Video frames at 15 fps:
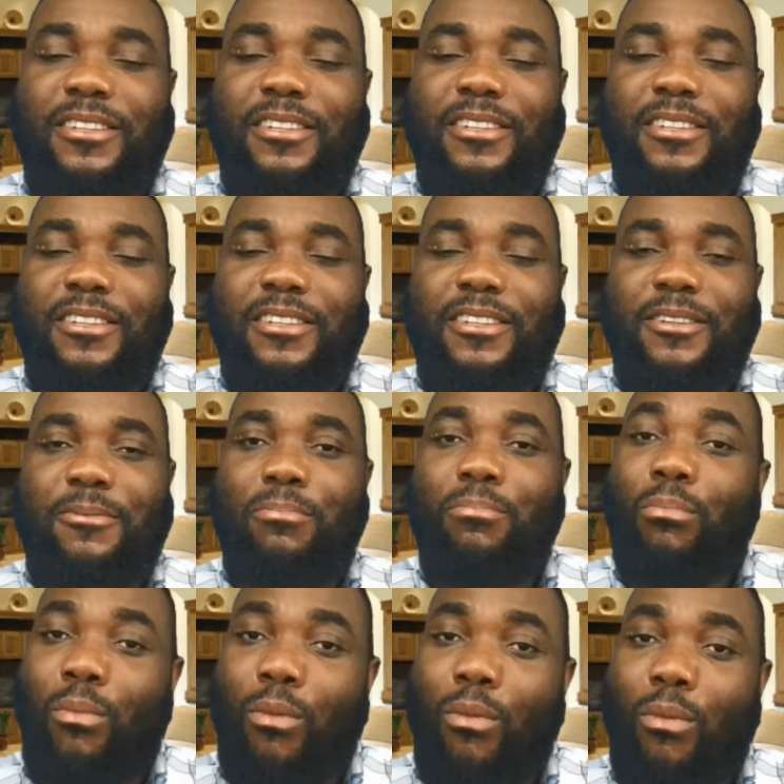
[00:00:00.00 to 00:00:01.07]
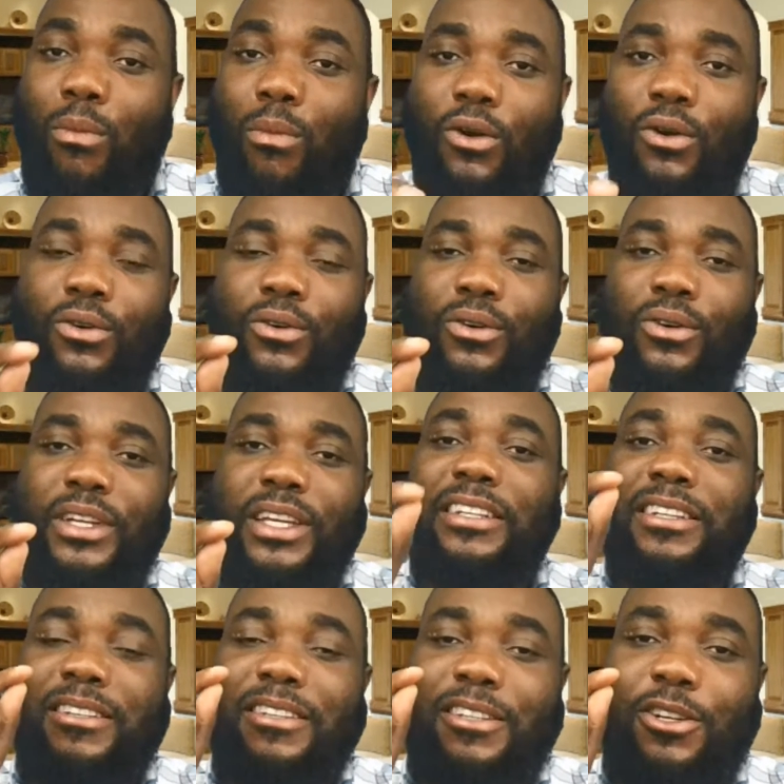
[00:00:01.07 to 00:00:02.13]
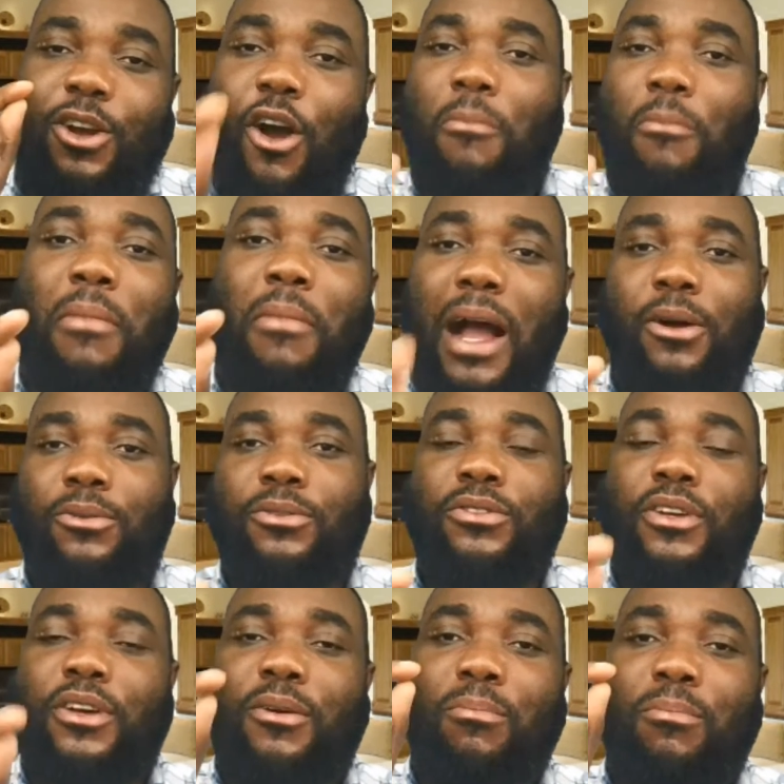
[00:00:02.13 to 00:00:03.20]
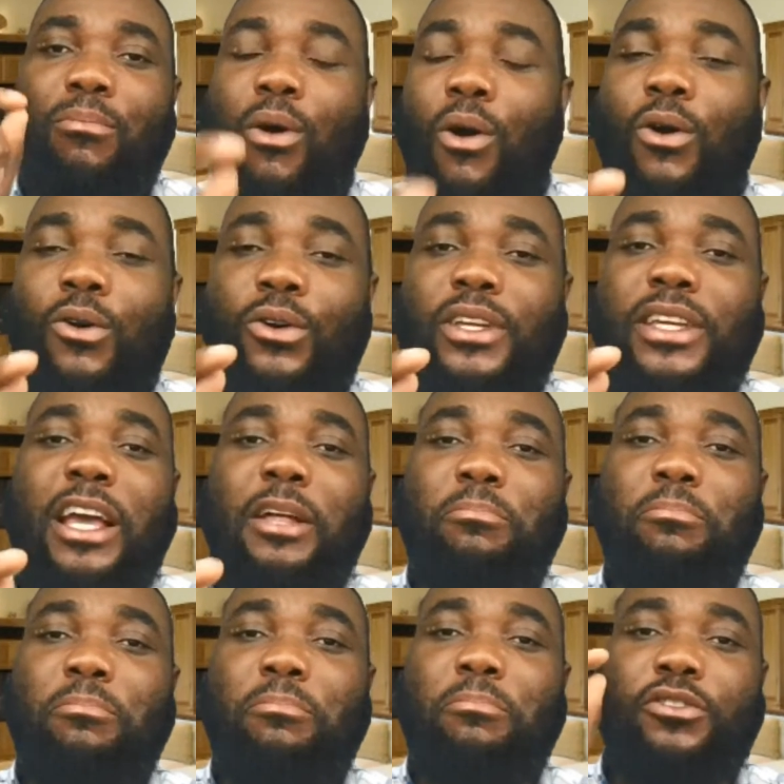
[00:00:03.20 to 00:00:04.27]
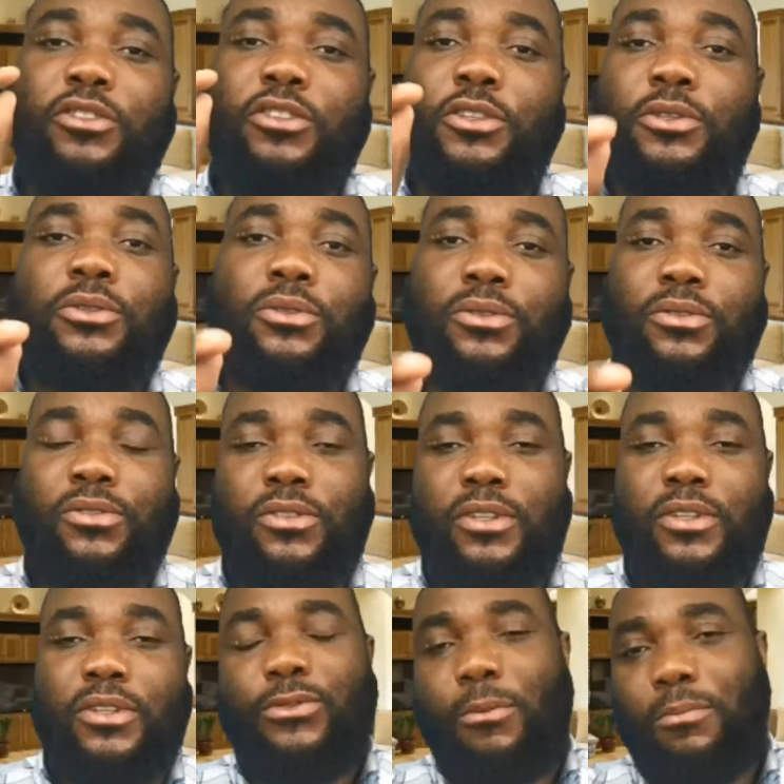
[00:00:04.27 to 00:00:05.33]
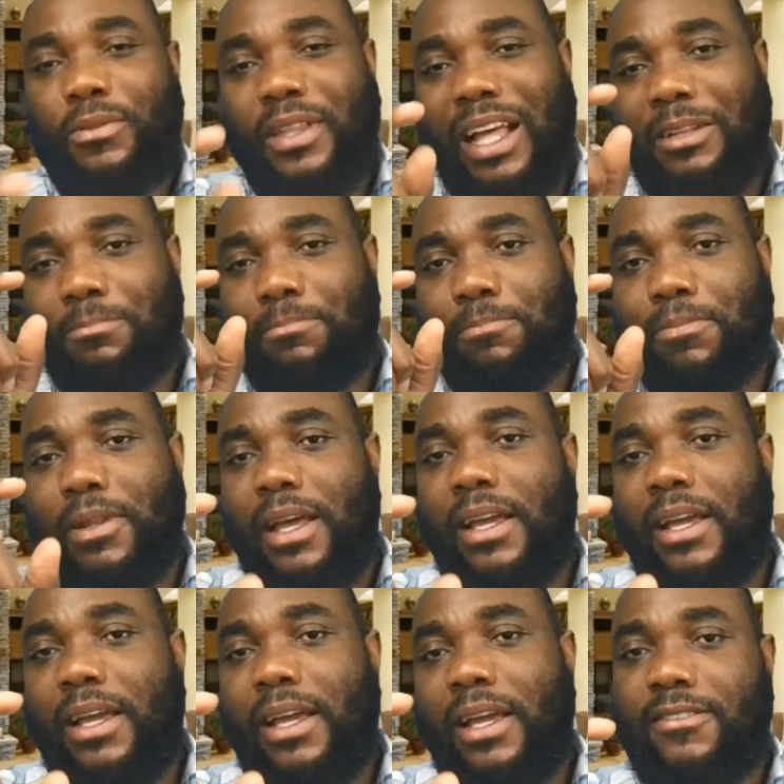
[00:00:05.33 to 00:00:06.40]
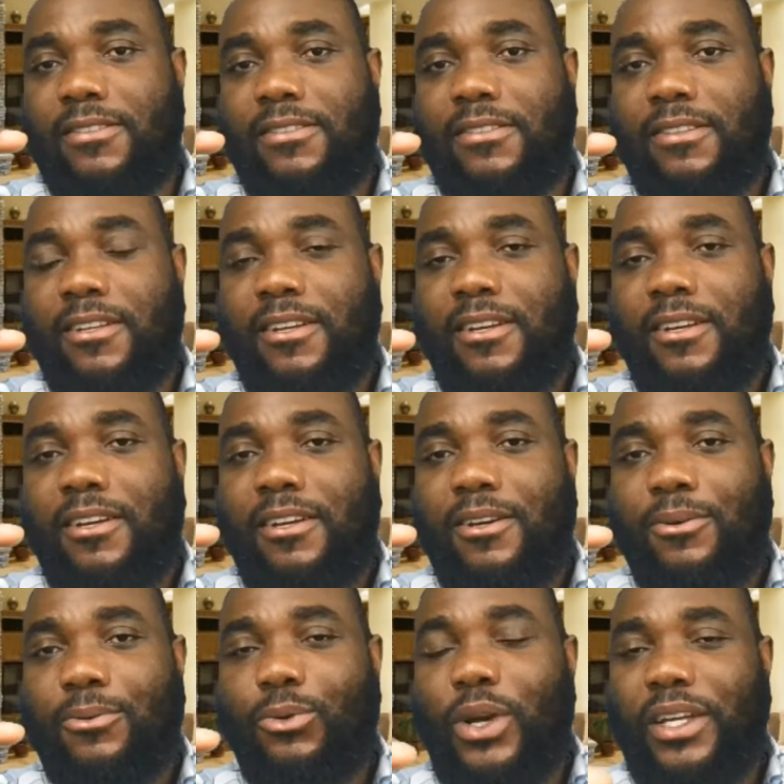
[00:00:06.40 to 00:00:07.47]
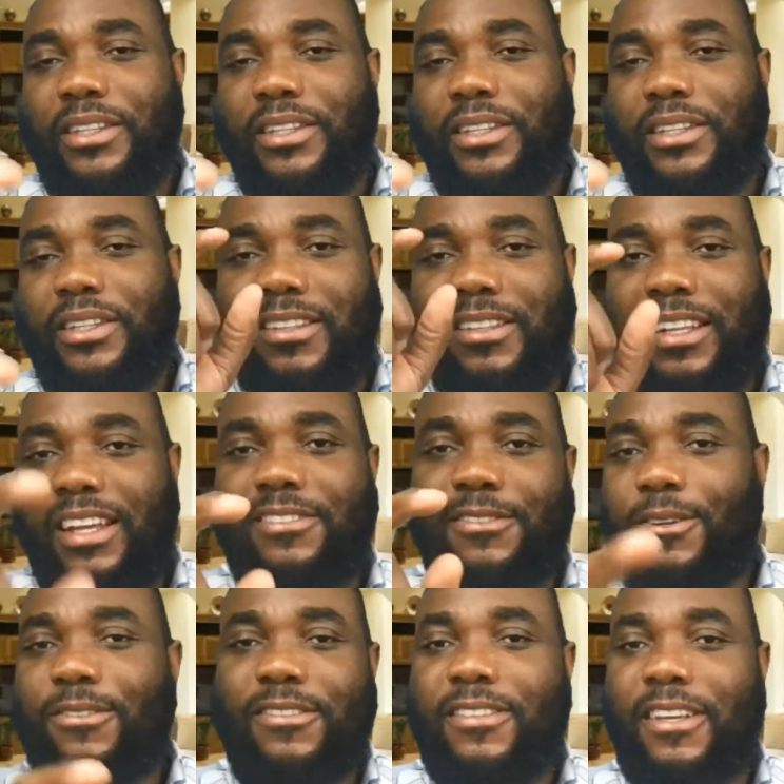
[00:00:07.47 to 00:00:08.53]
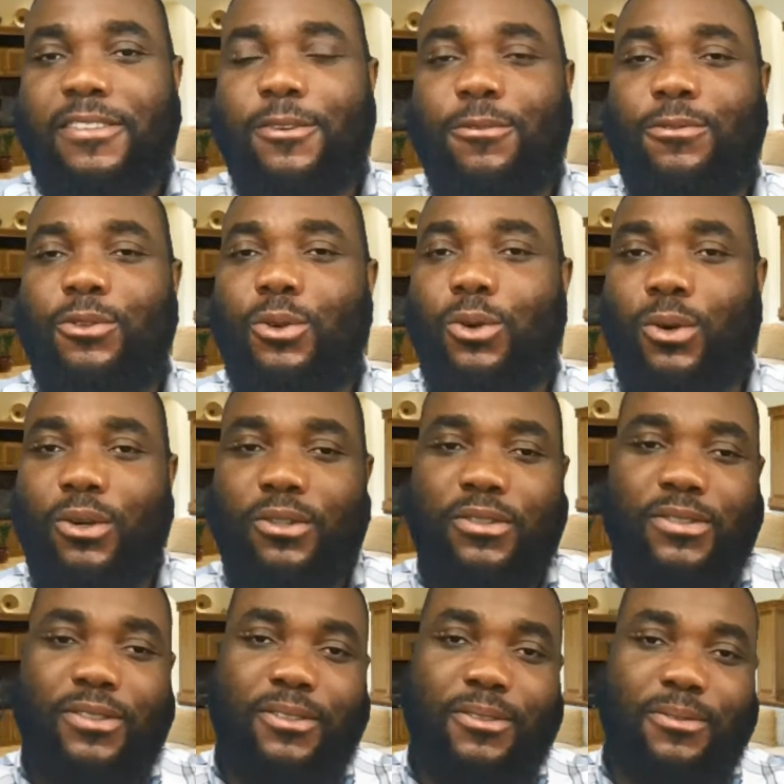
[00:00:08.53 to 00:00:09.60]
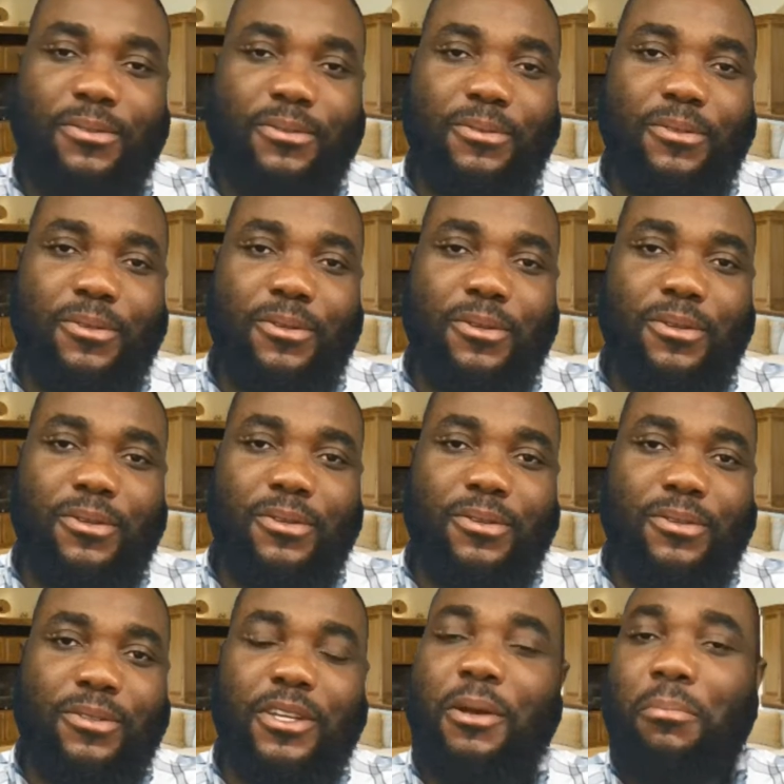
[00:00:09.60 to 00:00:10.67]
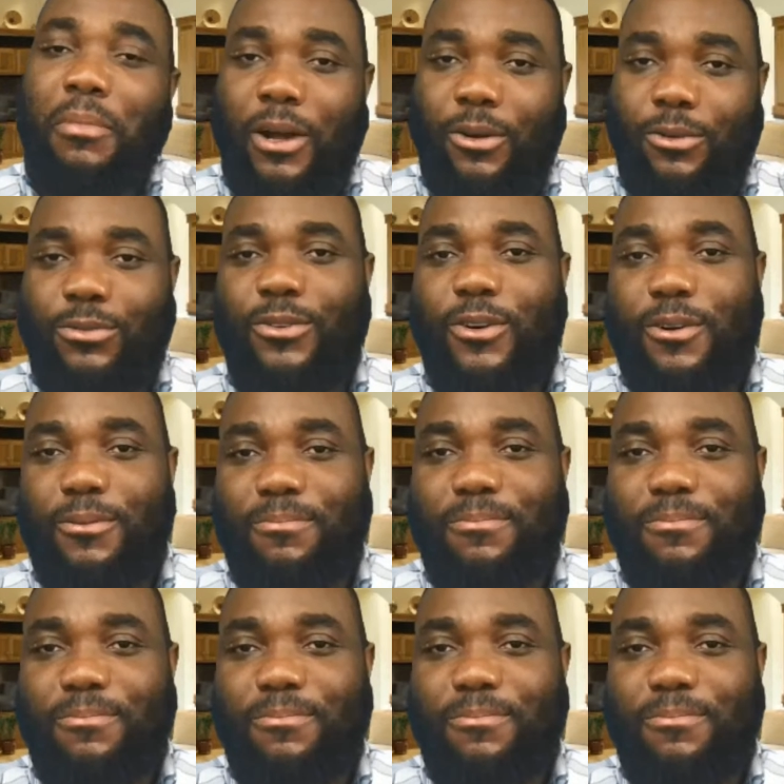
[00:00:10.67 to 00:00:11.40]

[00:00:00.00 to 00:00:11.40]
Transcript: More can come out. More can be produced from that place where this last success of yours came out from.